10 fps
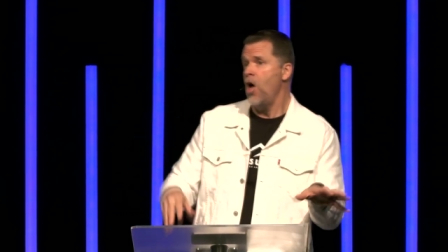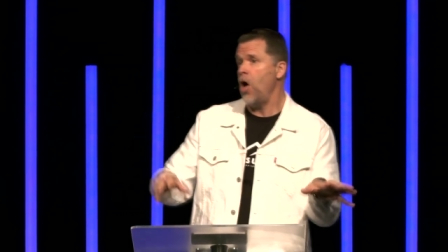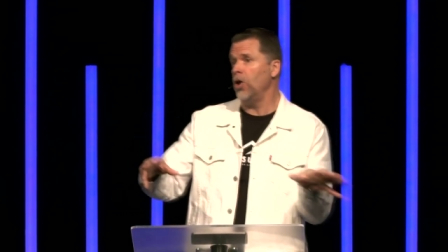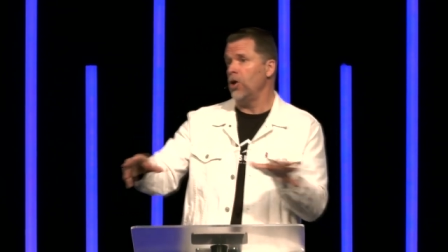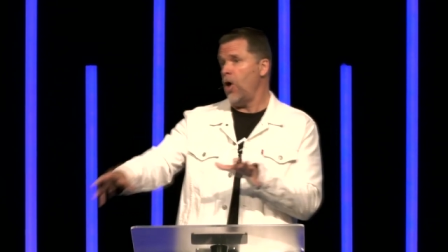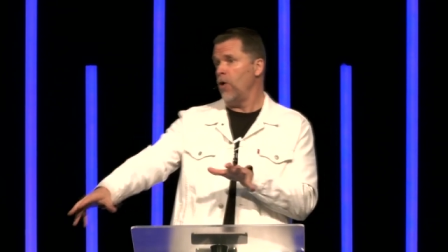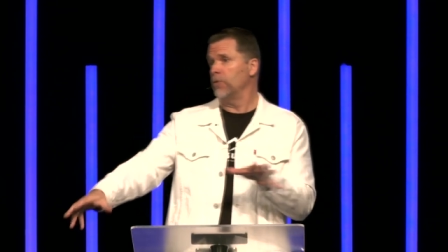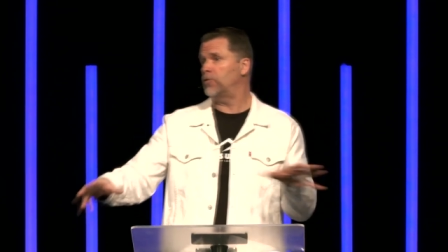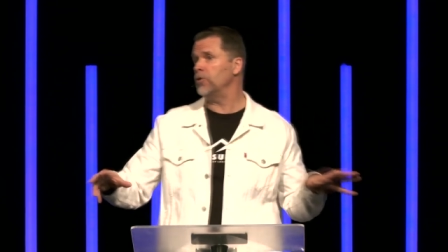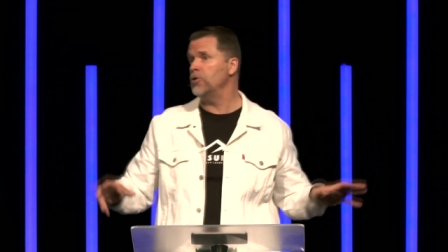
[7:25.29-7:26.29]

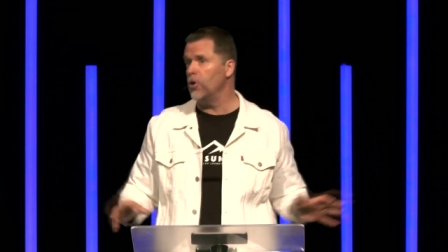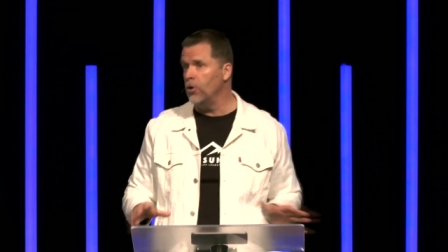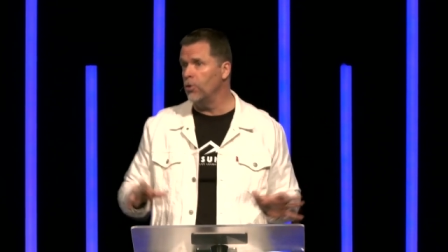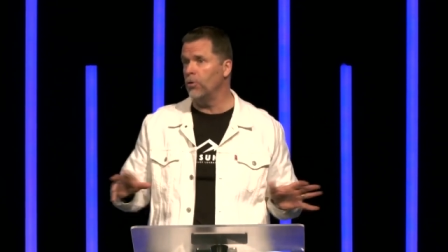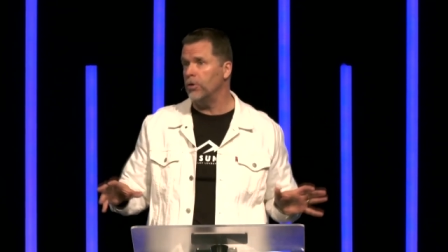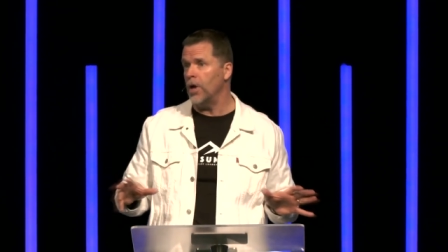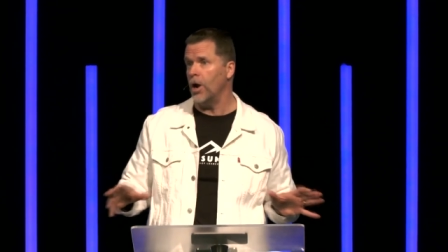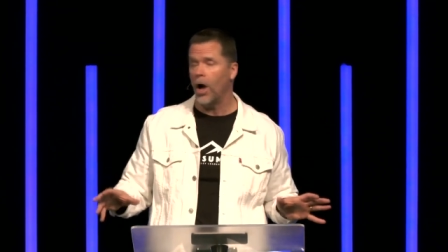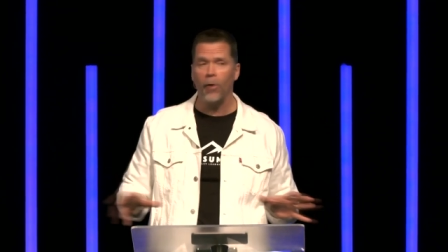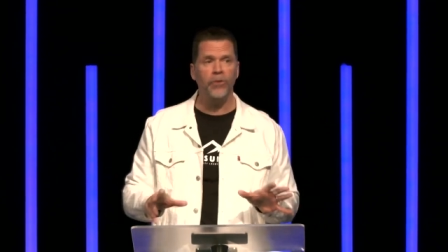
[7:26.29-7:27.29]
hello to you you
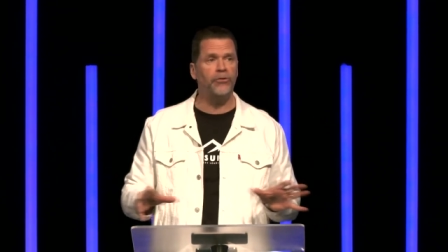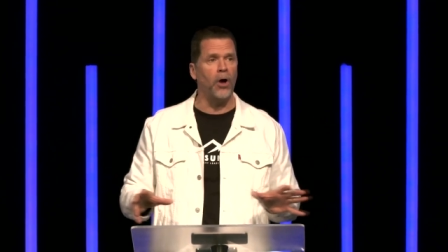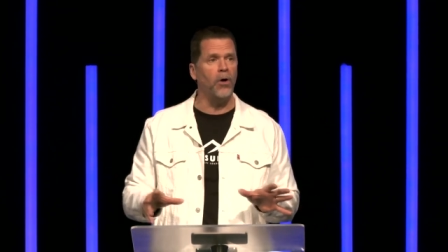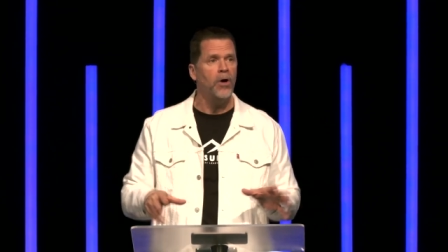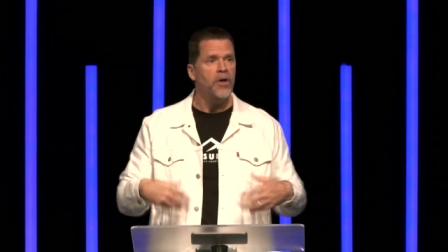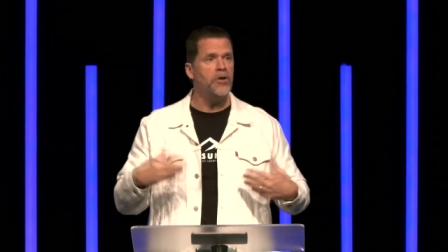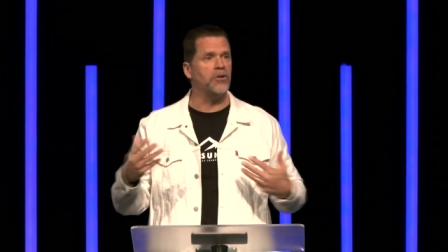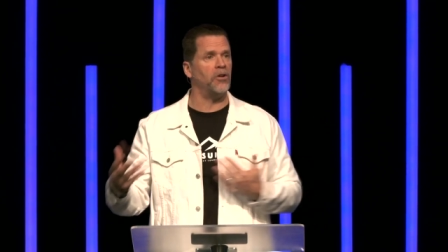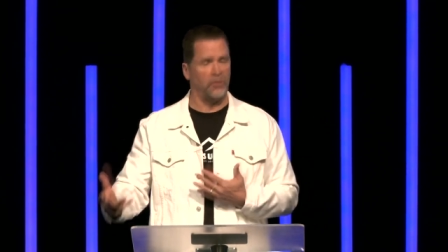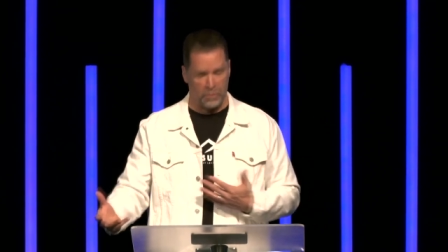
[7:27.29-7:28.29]
know and so you're
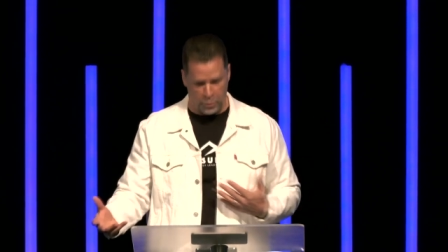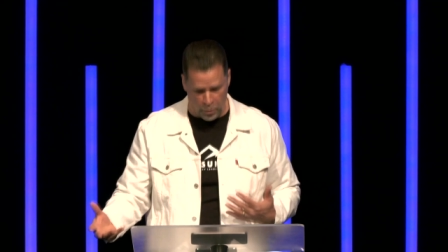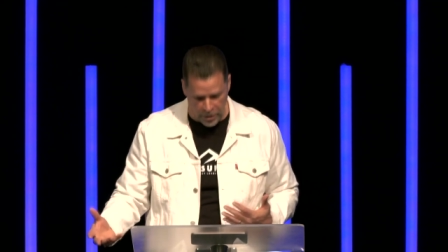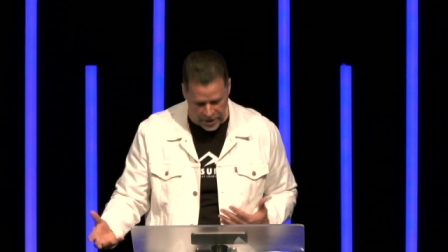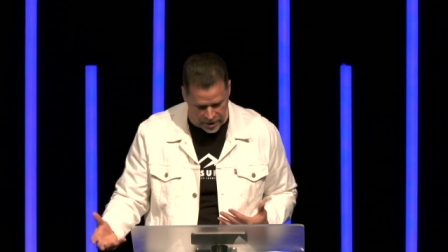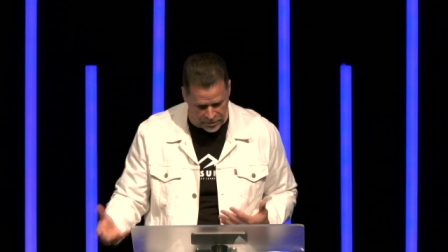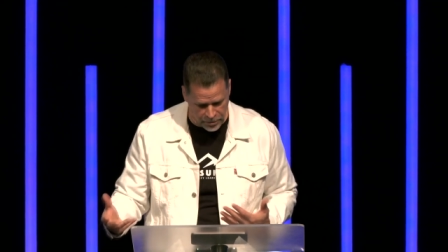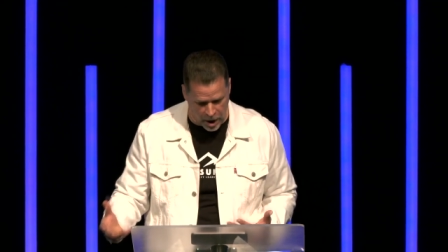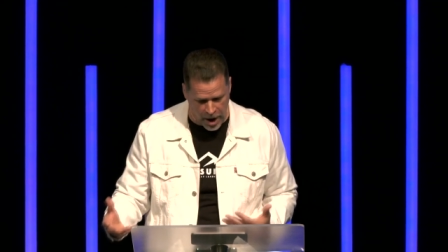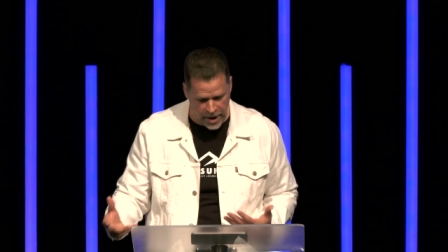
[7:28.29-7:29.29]
disappointed
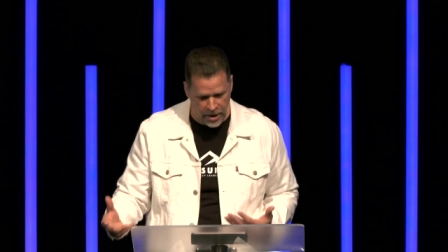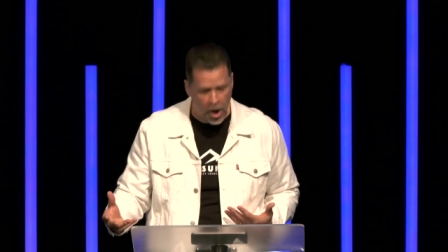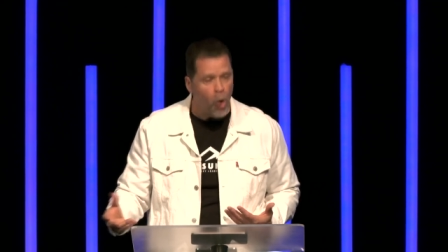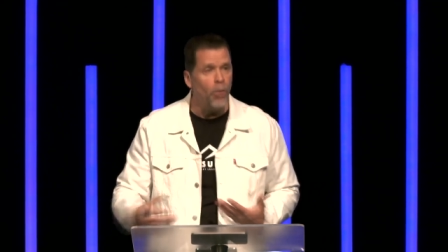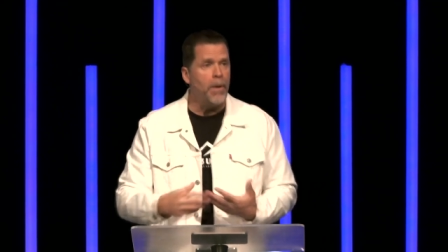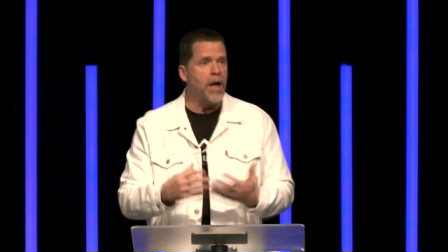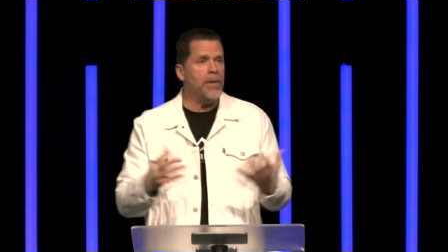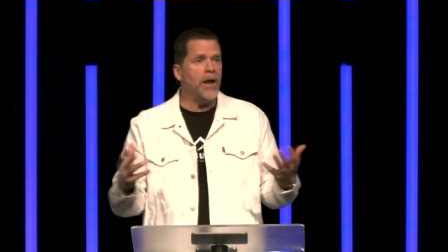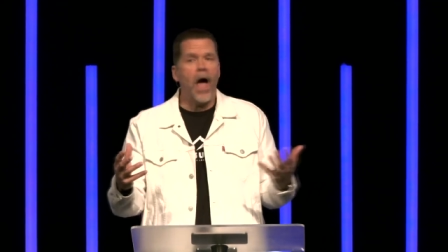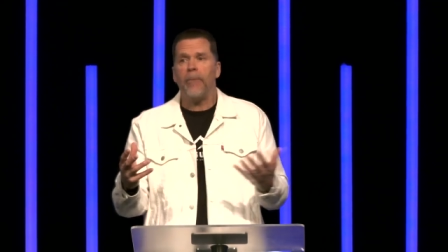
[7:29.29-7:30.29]
right or
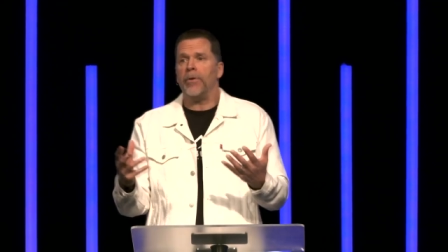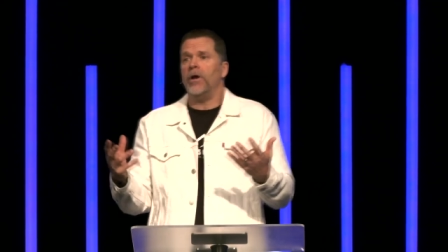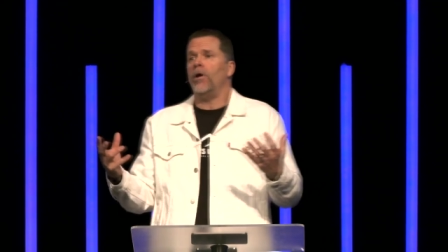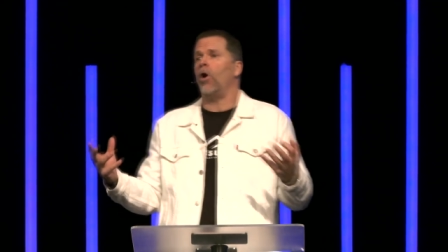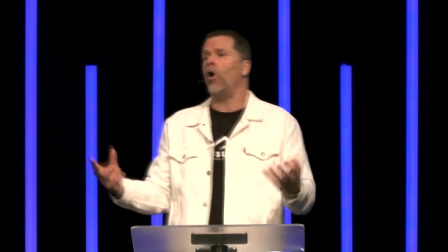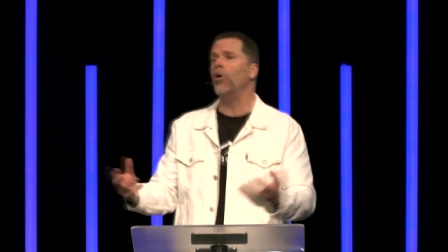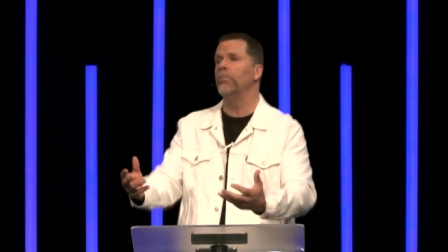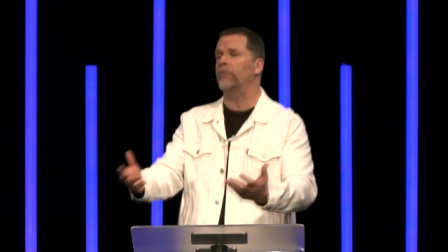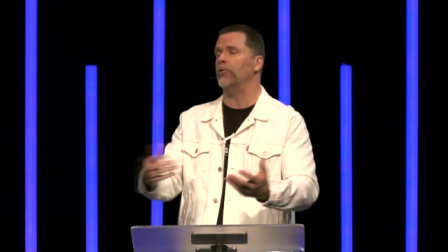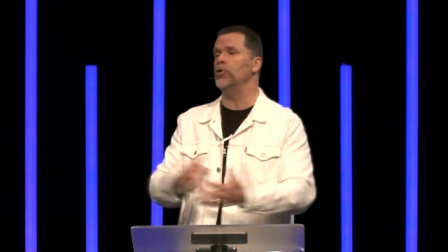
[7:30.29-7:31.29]
maybe it happened at home
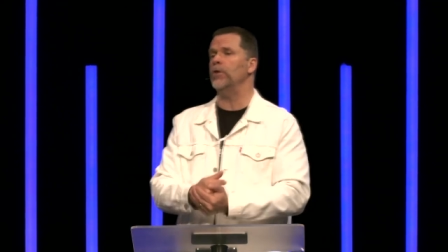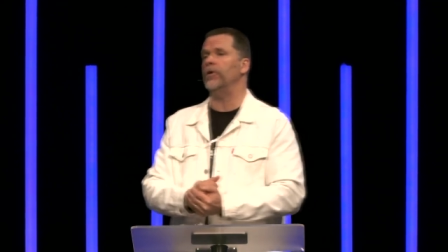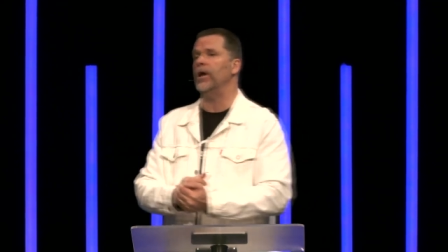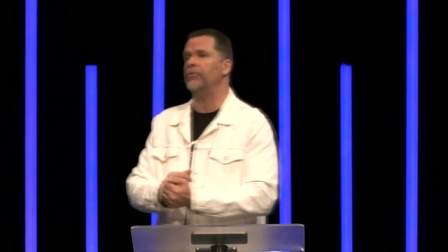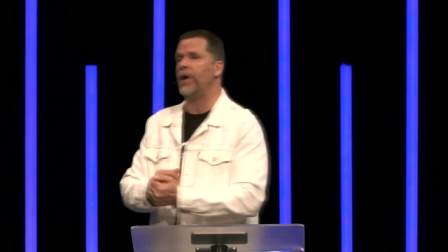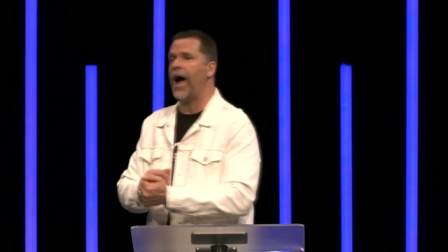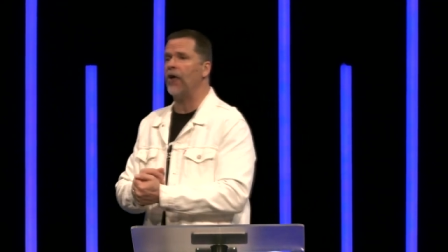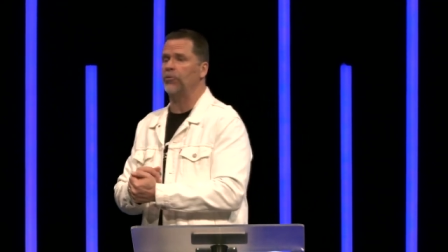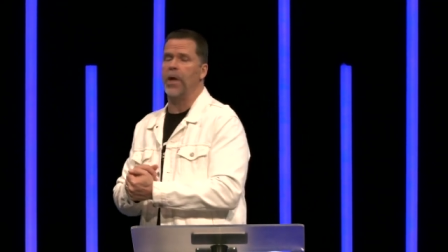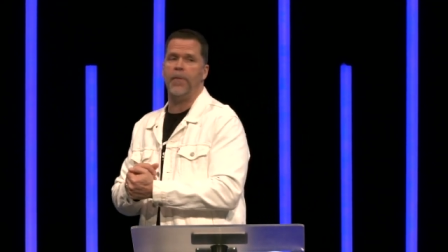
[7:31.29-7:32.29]
before you even left the
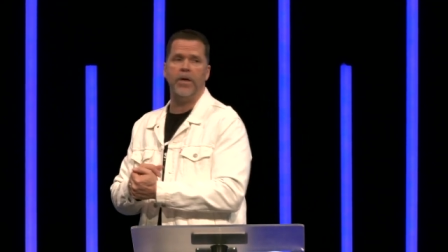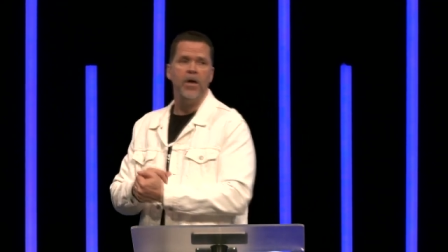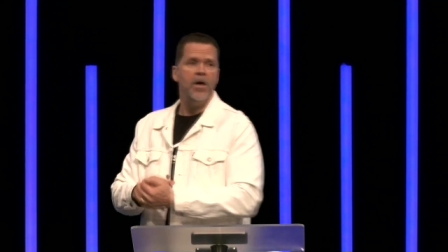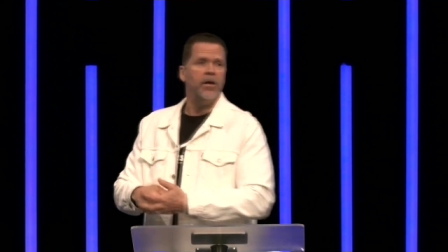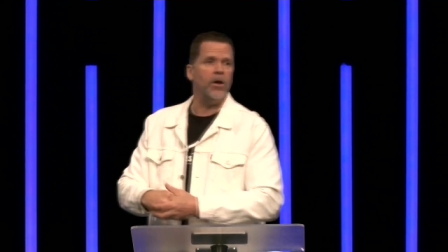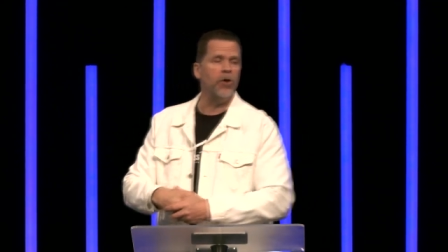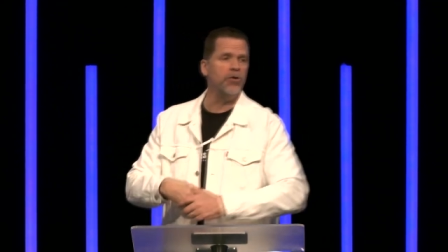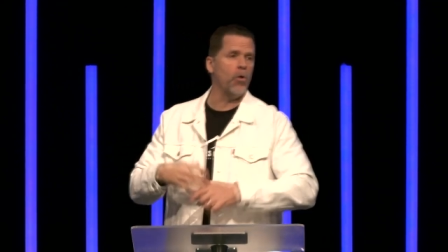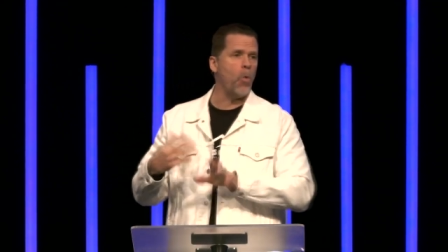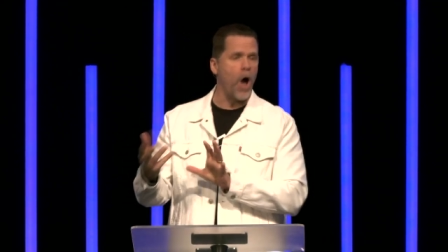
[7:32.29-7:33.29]
house maybe you know your